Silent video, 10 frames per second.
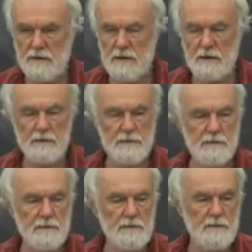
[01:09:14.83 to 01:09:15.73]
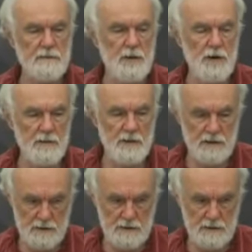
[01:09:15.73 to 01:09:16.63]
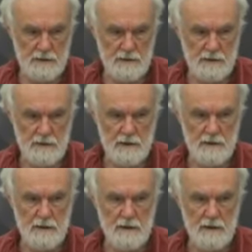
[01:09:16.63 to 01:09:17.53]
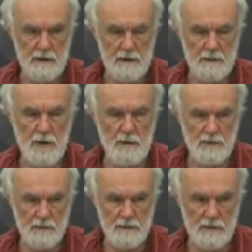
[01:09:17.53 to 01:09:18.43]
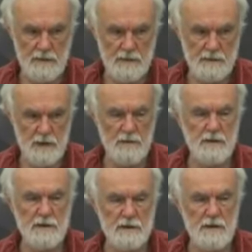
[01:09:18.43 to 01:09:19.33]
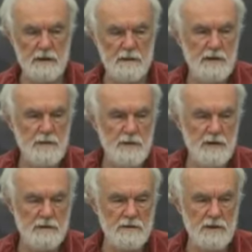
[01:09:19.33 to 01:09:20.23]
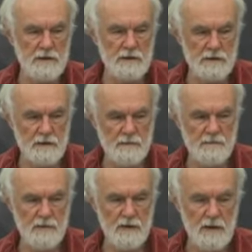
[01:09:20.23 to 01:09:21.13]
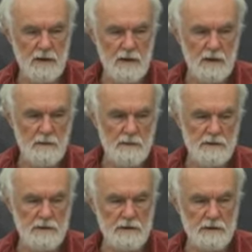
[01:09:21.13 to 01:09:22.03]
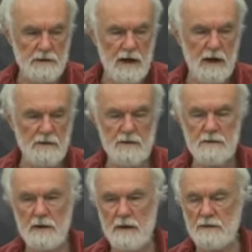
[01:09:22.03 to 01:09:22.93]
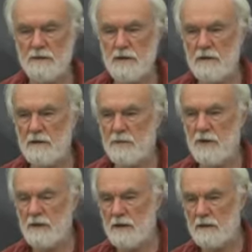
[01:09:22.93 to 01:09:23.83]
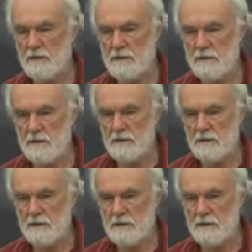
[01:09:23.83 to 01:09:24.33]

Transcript: uh, permanent uh, problem, permanent uh, deeper contradiction, which is how do you, how do you sell your products?